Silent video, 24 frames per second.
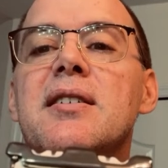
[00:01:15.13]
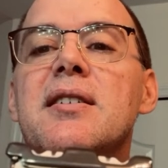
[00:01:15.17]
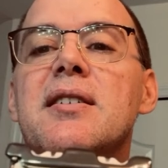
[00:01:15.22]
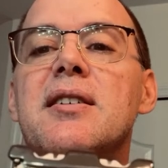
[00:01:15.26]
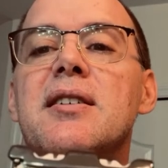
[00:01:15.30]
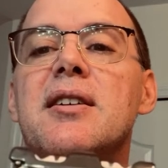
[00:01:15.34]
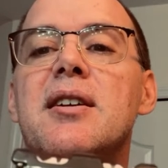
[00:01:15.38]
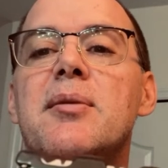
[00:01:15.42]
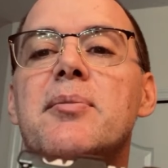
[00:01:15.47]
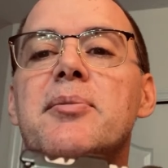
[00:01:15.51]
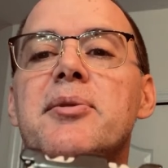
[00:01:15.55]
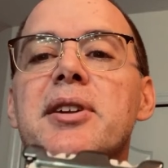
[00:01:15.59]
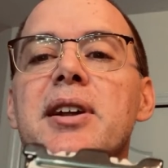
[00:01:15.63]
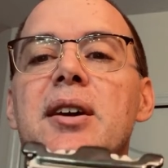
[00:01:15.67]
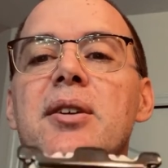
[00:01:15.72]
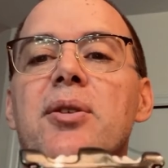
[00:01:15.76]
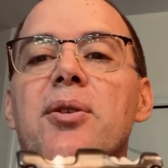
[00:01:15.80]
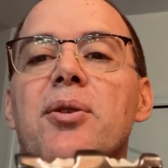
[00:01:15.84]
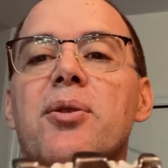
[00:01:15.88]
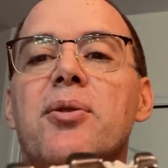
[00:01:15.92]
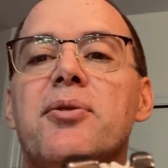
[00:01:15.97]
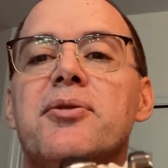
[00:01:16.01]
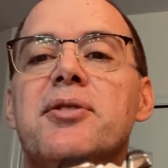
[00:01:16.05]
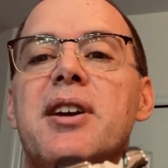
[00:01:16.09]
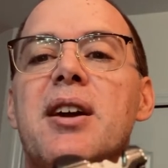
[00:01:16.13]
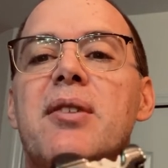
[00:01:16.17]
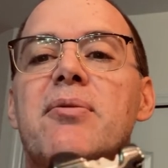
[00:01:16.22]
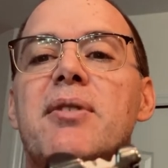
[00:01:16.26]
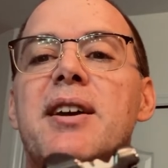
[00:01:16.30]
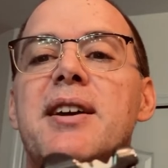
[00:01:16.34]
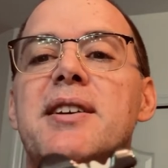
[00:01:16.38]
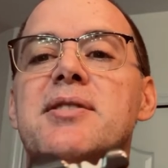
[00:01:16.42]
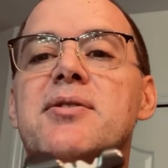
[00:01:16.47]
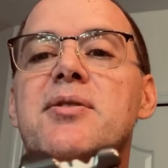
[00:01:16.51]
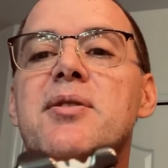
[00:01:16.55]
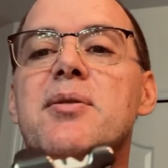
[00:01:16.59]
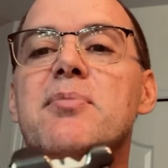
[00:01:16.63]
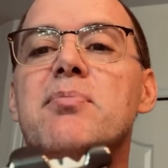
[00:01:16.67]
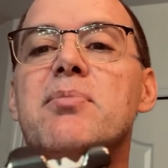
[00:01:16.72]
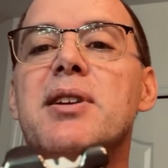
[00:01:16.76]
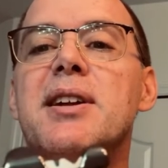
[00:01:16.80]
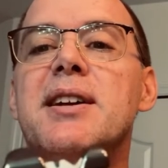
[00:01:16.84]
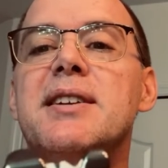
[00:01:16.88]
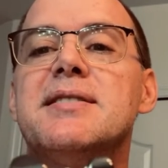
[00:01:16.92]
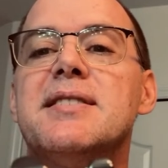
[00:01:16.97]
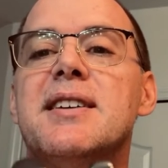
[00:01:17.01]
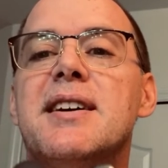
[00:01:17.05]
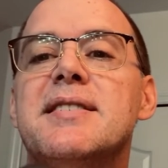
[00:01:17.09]
comes down and holds that razor in
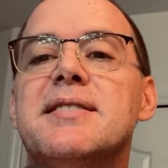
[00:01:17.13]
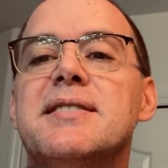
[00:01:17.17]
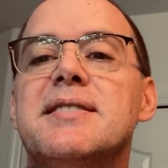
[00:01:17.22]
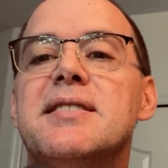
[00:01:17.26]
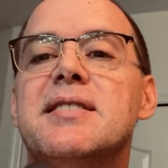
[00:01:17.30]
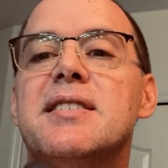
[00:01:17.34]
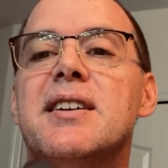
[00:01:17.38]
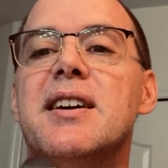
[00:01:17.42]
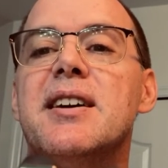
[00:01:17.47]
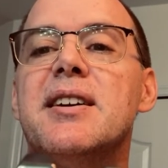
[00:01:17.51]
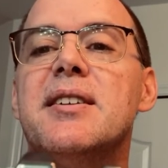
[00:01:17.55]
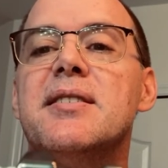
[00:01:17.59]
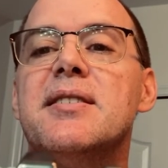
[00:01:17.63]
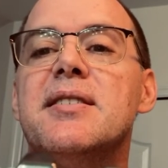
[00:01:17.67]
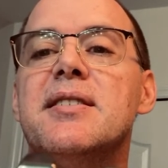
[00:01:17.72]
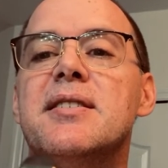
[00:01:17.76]
place nice and tight.